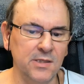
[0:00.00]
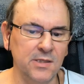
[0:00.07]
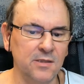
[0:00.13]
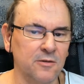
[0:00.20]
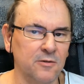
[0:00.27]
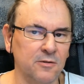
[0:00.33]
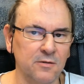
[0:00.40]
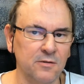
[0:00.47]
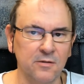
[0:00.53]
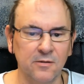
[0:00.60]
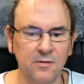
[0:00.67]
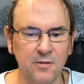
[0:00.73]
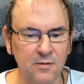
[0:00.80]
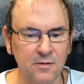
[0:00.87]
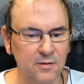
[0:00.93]
PCs,
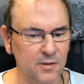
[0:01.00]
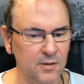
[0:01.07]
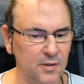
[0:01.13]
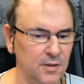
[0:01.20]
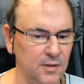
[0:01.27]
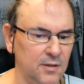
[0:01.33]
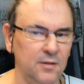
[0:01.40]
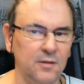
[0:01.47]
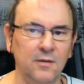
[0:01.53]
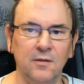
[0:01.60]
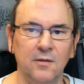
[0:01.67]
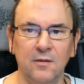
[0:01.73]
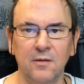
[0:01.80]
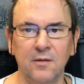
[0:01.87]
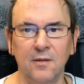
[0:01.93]
consoles,
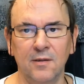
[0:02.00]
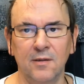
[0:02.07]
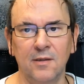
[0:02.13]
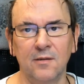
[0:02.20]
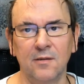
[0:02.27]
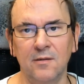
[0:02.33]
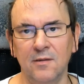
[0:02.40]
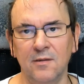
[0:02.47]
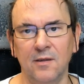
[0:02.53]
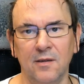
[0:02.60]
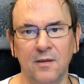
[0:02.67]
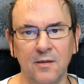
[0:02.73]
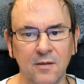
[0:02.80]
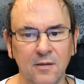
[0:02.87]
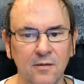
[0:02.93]
uh, and that,
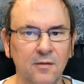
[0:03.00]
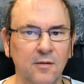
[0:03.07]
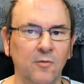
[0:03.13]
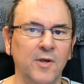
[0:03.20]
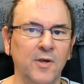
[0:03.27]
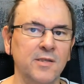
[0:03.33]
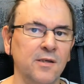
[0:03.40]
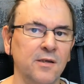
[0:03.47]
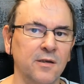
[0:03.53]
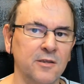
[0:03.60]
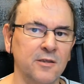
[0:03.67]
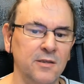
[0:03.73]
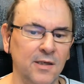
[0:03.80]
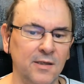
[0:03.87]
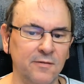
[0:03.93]
the like, the ones
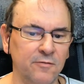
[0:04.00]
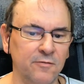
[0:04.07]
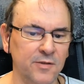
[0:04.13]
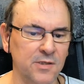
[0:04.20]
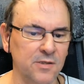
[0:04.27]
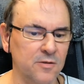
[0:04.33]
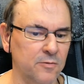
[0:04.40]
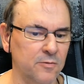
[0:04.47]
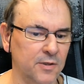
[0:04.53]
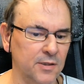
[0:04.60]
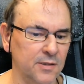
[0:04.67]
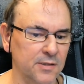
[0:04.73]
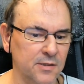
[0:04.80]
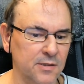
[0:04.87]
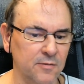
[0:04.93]
that actually have a physical
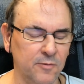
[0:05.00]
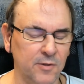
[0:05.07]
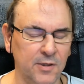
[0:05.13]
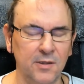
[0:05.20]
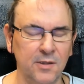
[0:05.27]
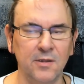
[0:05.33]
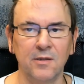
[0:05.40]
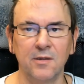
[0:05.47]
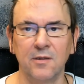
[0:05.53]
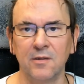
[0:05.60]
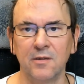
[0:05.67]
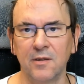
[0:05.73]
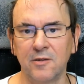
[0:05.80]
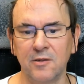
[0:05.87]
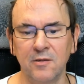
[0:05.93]
wireless wired
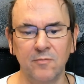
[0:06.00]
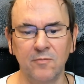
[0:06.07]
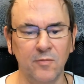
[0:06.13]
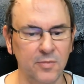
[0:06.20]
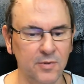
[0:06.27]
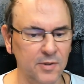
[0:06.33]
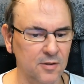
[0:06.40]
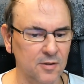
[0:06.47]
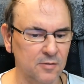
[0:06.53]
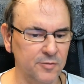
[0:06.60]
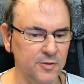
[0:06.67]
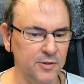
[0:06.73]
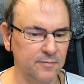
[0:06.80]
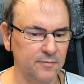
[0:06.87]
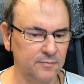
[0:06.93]
connection
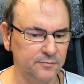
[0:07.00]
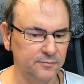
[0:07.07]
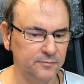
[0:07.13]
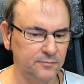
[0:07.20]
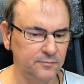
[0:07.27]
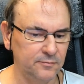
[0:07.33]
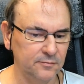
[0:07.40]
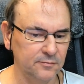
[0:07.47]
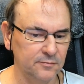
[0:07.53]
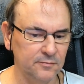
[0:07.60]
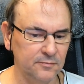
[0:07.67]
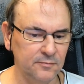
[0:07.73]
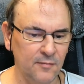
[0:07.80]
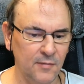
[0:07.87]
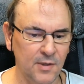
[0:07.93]
option.
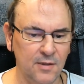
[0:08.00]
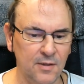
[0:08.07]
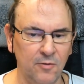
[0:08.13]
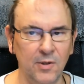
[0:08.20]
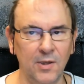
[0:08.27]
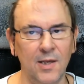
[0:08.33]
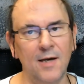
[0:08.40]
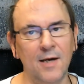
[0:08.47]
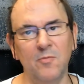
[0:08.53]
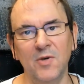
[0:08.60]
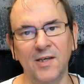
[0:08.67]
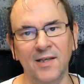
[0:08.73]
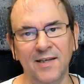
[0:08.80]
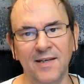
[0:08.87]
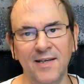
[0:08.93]

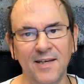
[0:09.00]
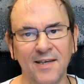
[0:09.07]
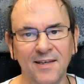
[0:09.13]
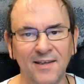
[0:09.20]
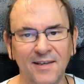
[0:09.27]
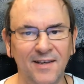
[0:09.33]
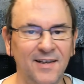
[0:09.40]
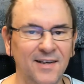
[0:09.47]
Reliability.